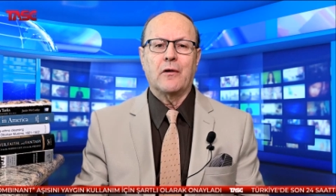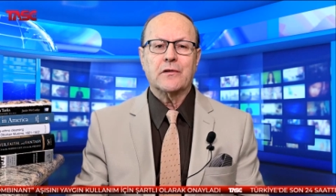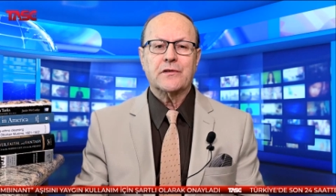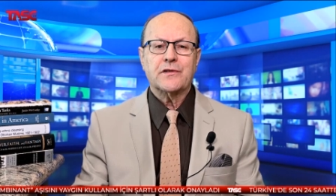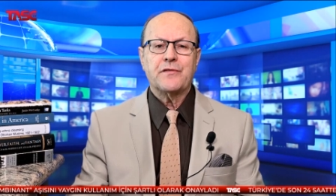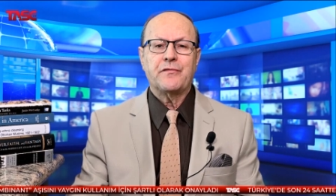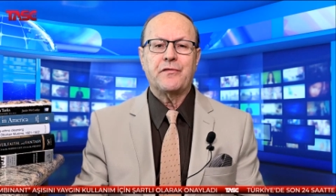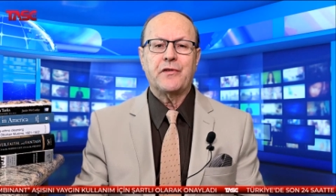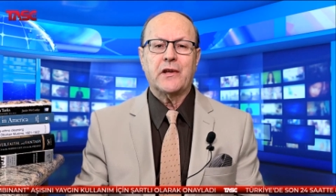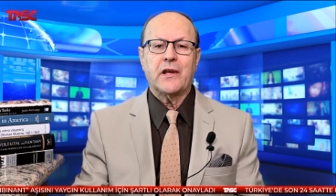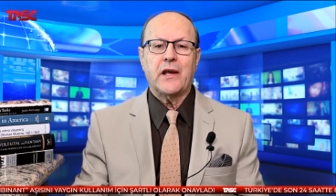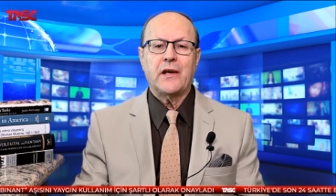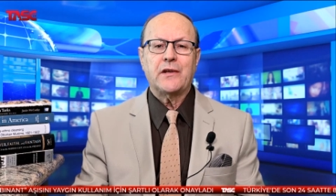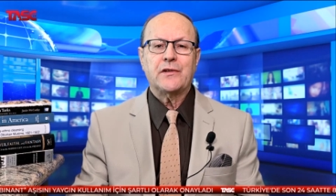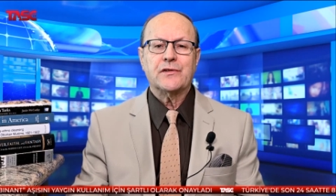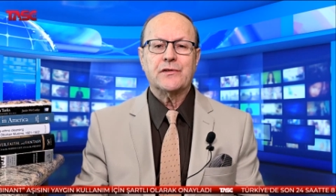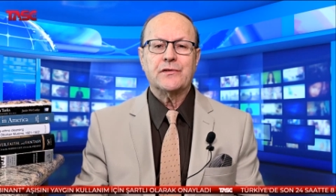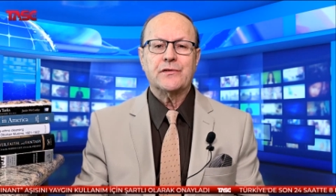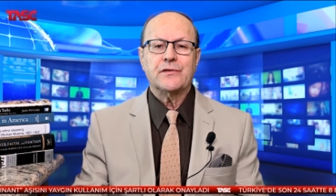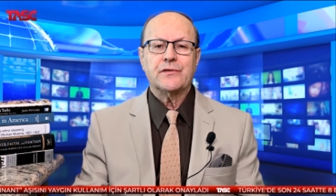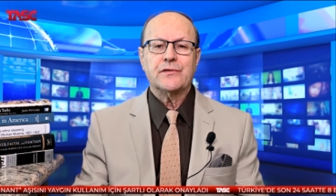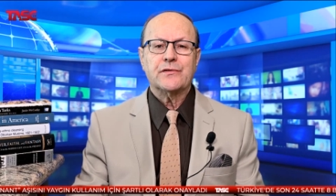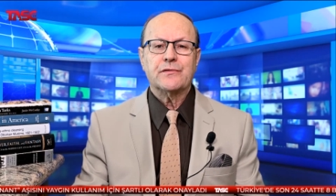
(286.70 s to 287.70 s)

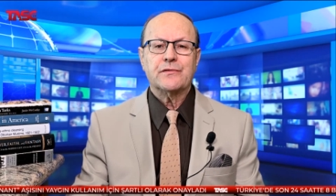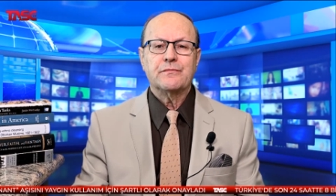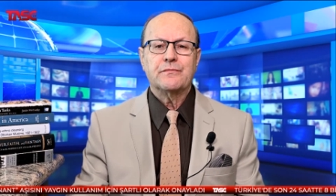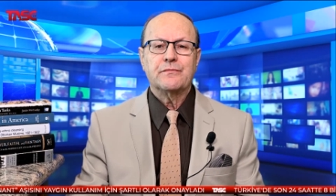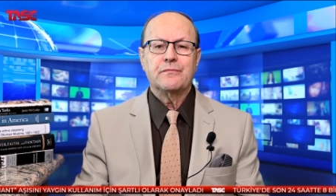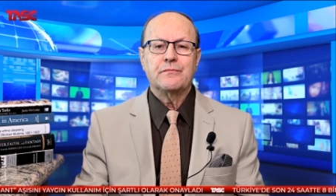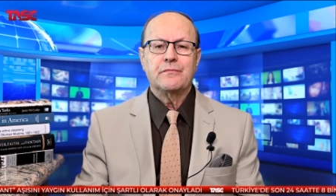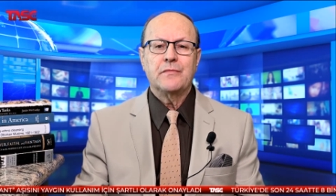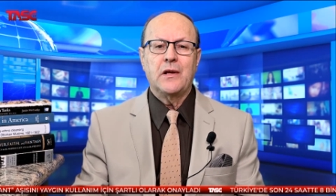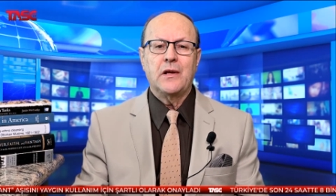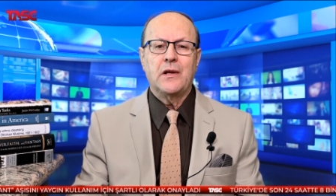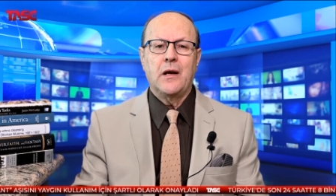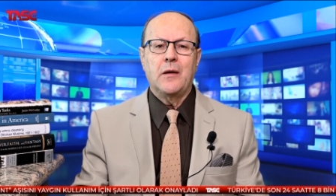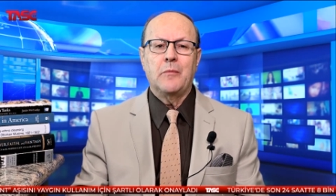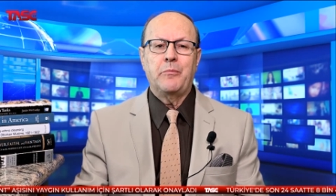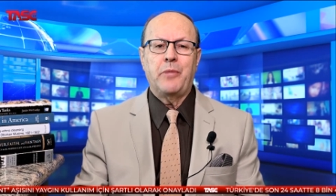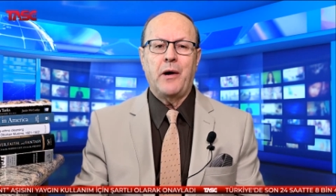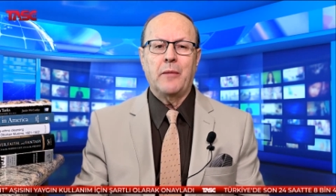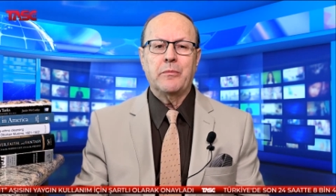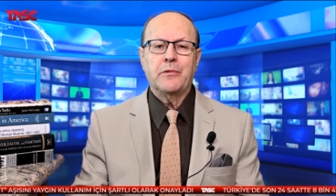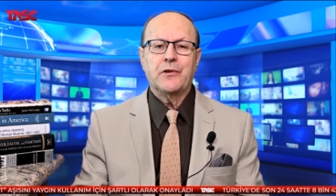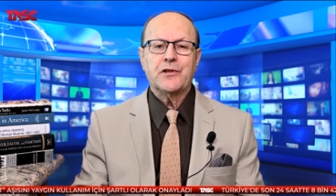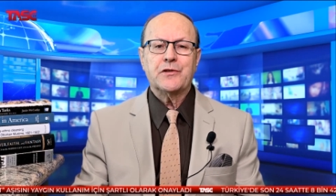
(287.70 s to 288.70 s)
Falsifications,
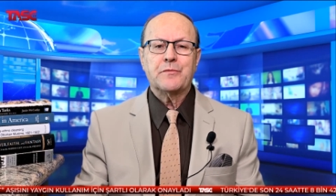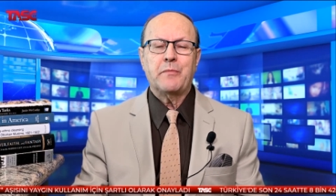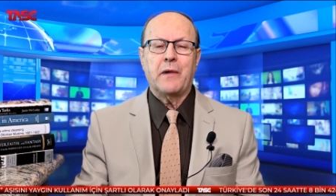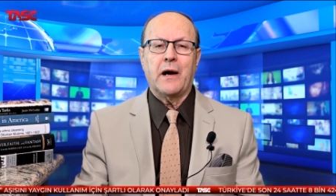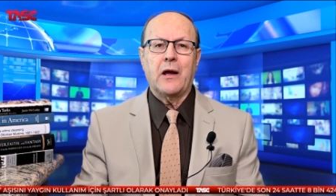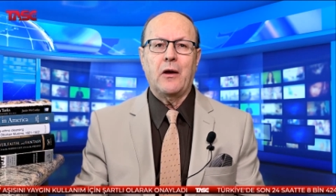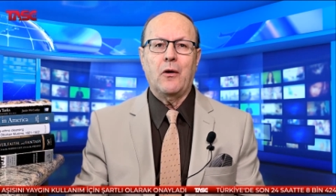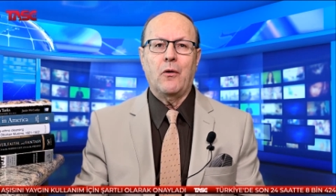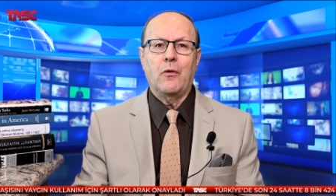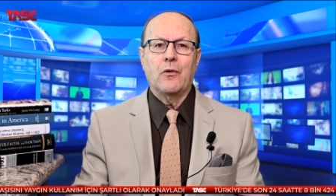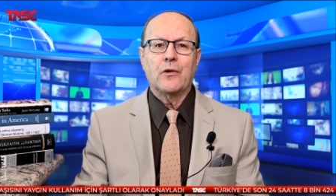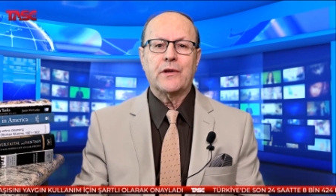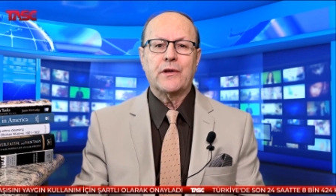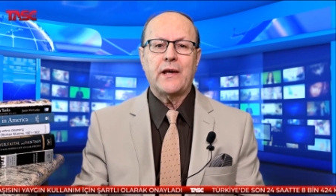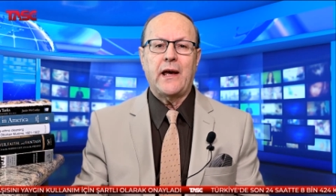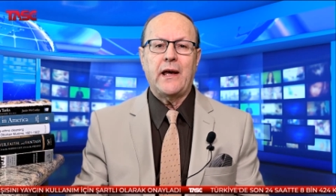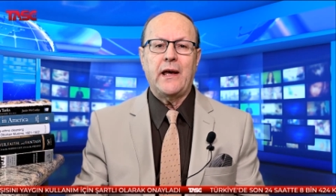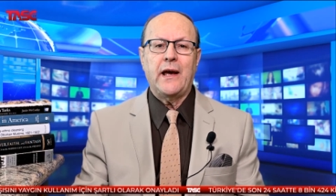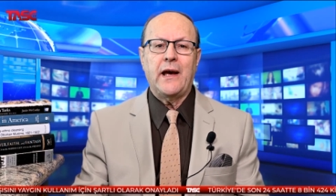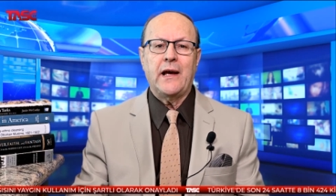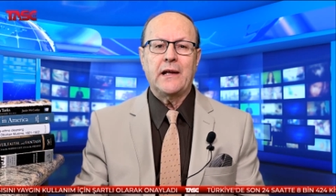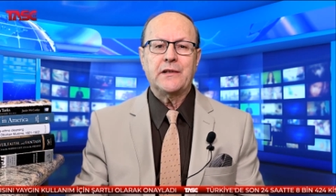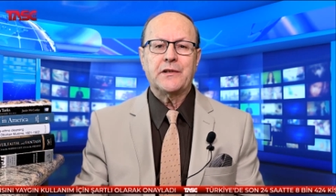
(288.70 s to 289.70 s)
published by OK
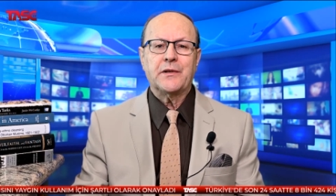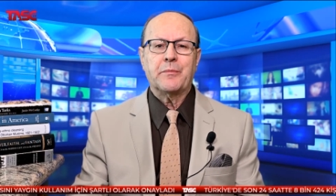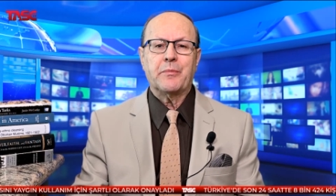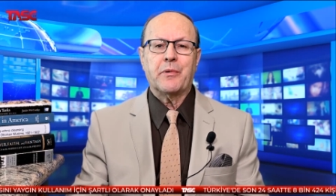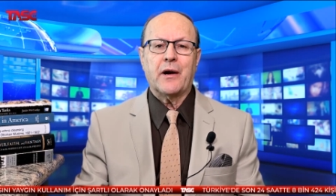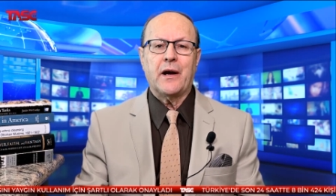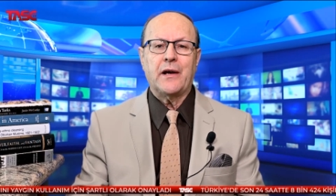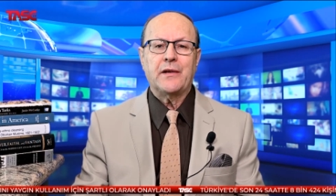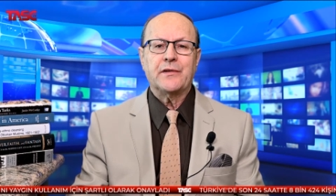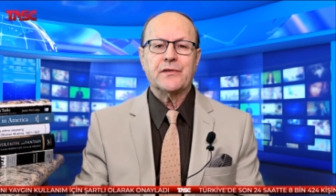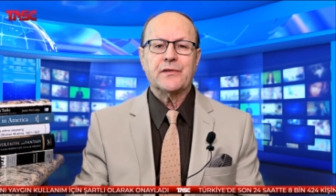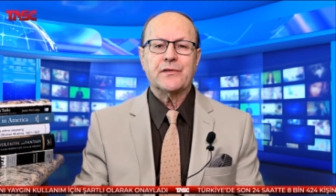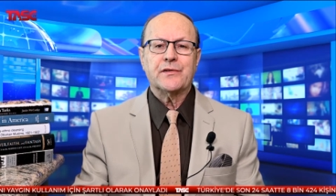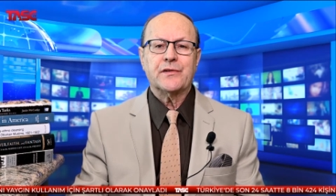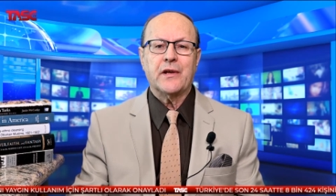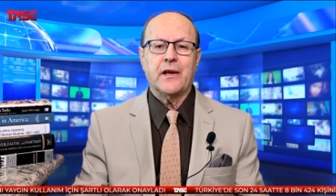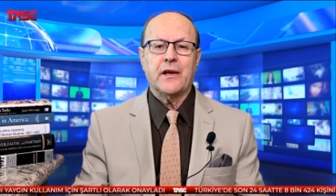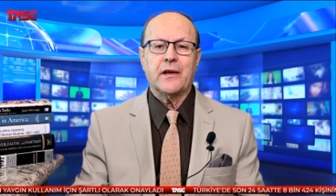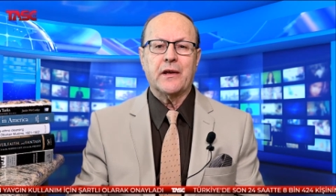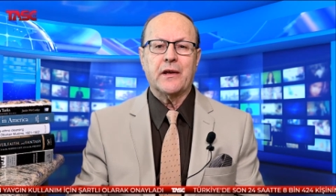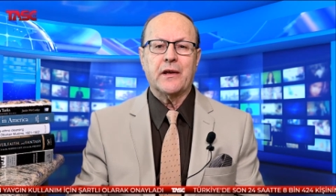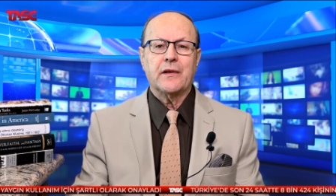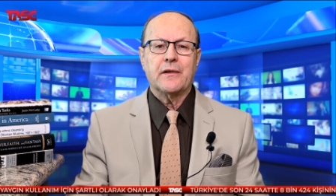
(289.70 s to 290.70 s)
Enterprises,
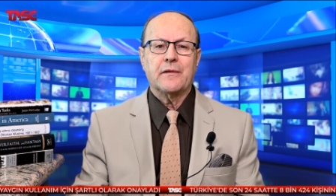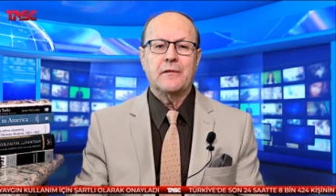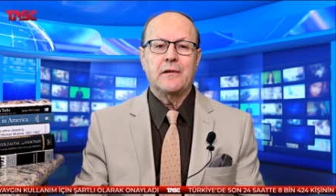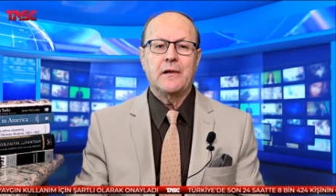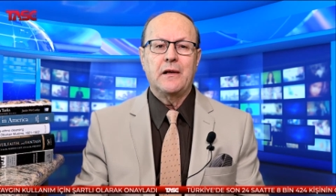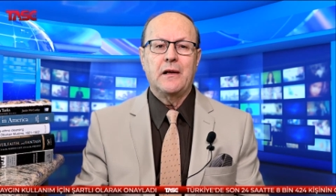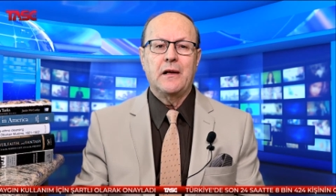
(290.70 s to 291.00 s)
Incorporated,